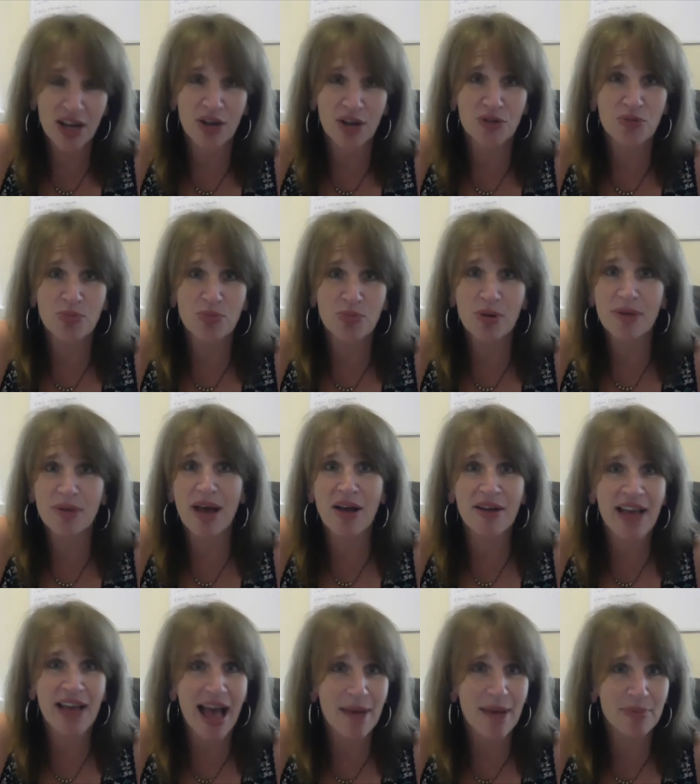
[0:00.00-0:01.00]
Spring
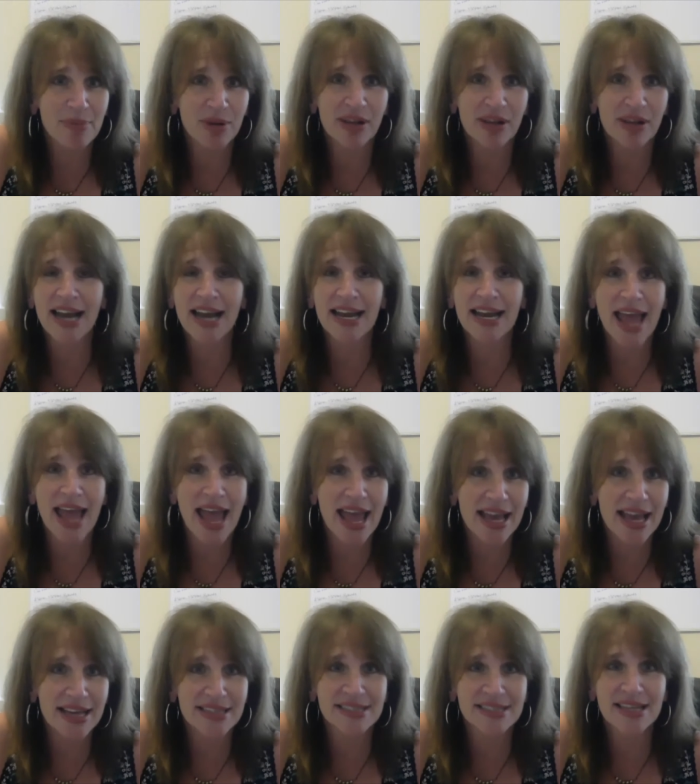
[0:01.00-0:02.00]
Mountain Capital,
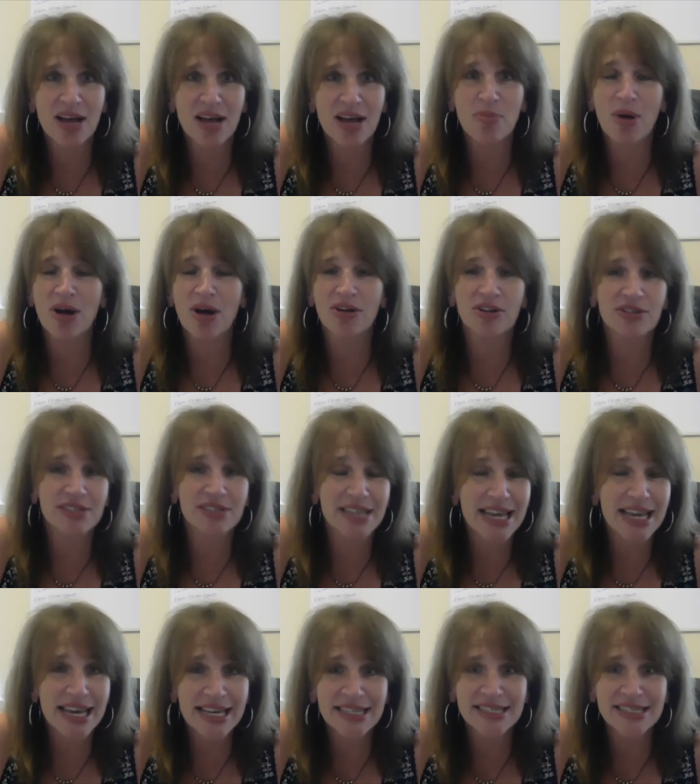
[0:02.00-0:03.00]
NEA, Excel Partners,
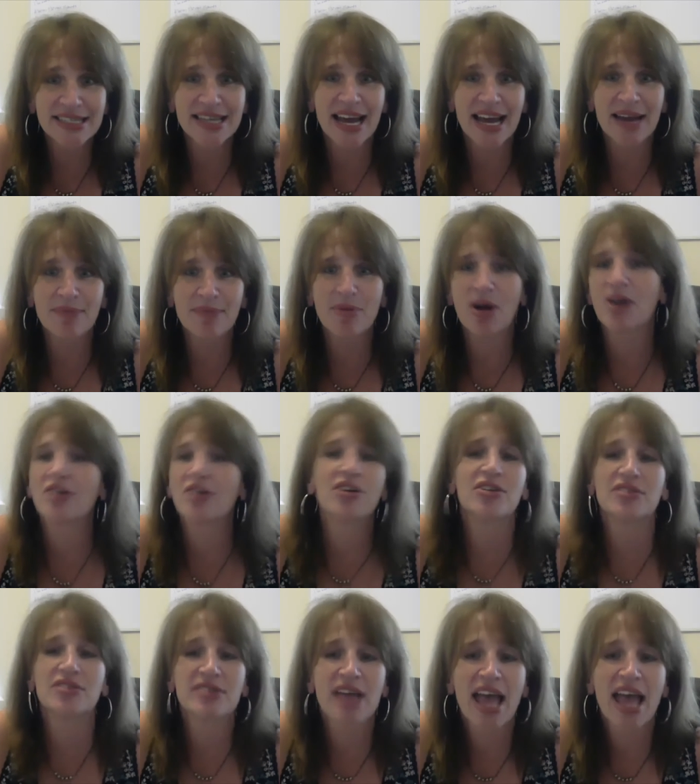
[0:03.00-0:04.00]
Insight
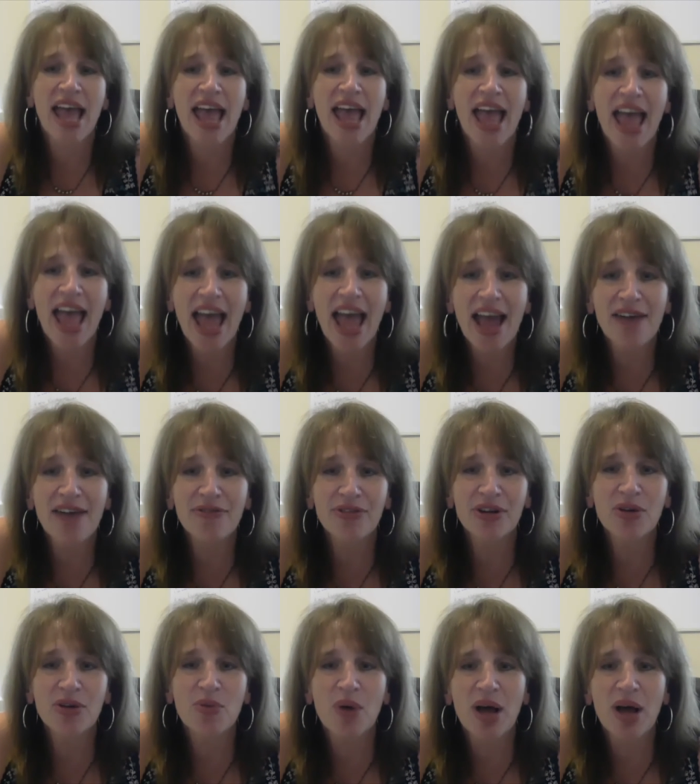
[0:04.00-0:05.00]
Partners.
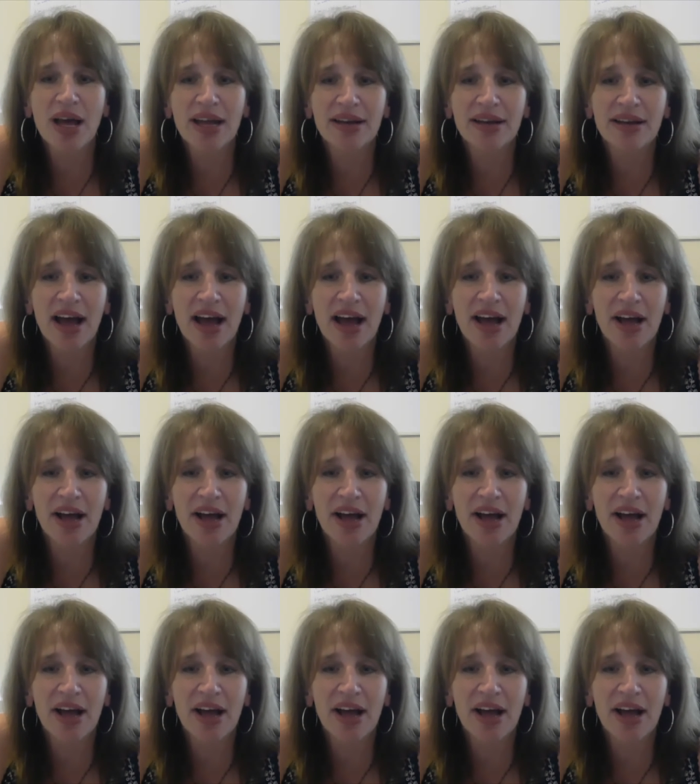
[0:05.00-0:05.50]
Everyone